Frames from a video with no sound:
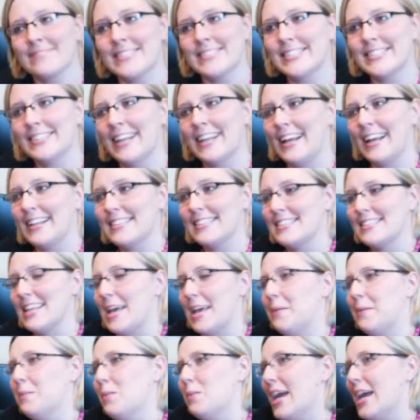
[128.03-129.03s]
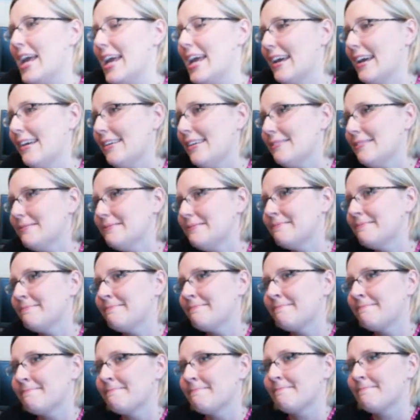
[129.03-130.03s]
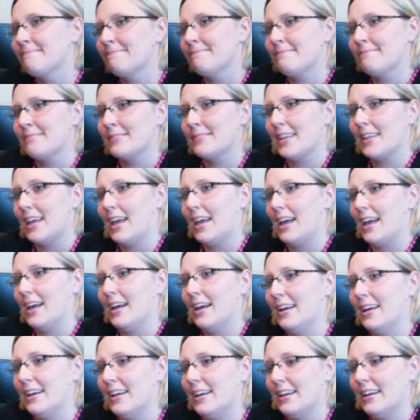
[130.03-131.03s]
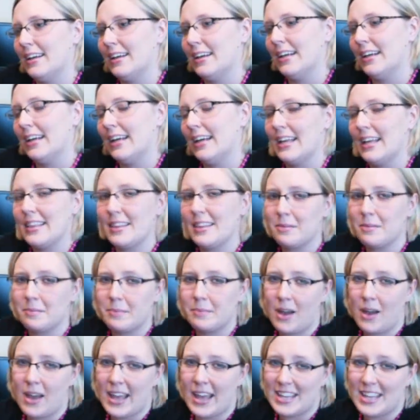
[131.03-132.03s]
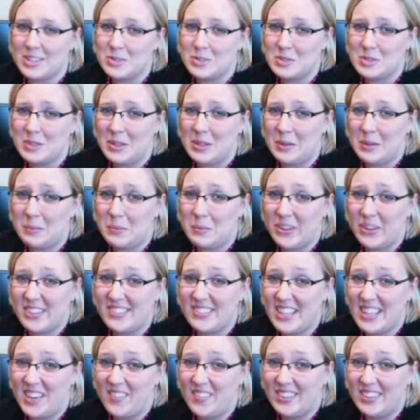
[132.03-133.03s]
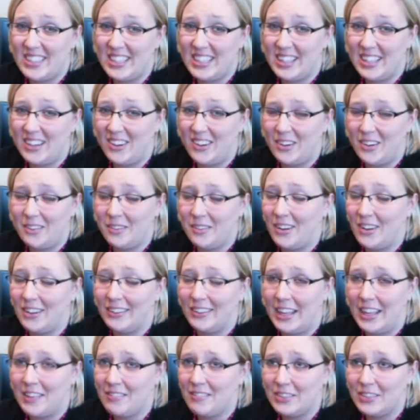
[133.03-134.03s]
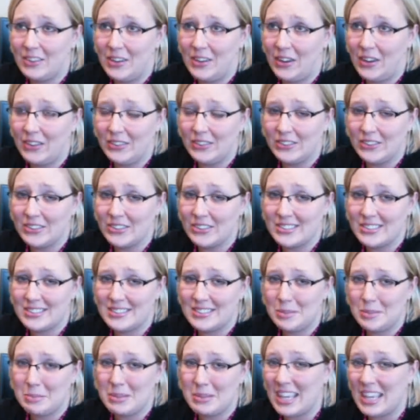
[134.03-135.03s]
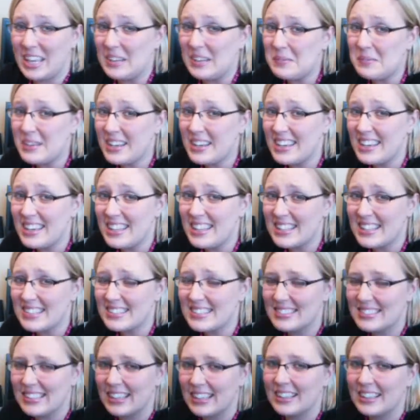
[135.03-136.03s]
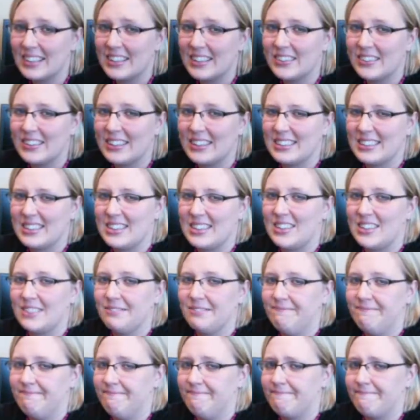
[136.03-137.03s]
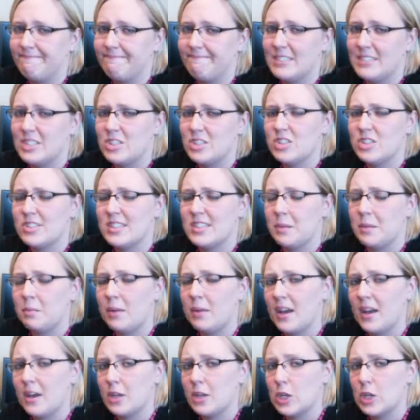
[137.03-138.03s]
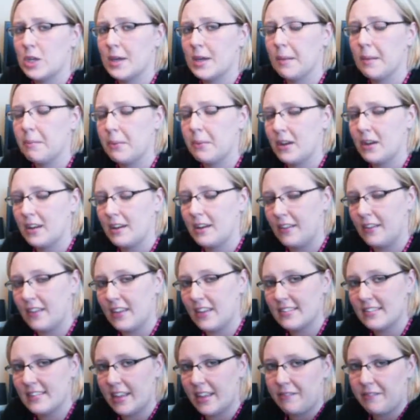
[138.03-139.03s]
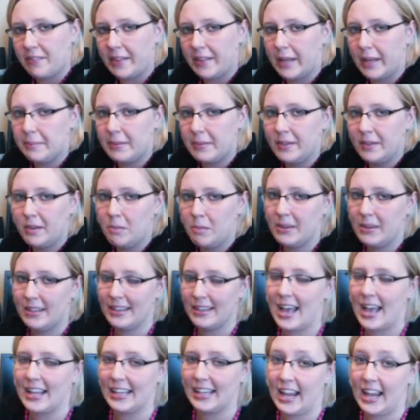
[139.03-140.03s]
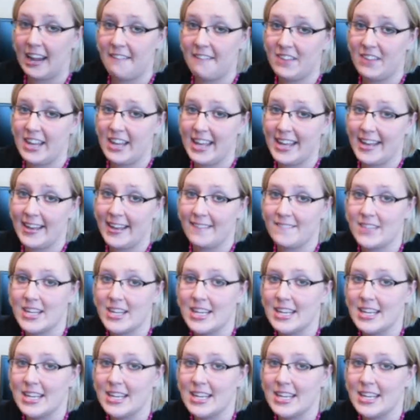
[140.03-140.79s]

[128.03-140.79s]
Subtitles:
And I said, "Well, the package was only worth $11 to begin with." So I thought, And she said, "Well, you could put it in this envelope, and it would be $9.95."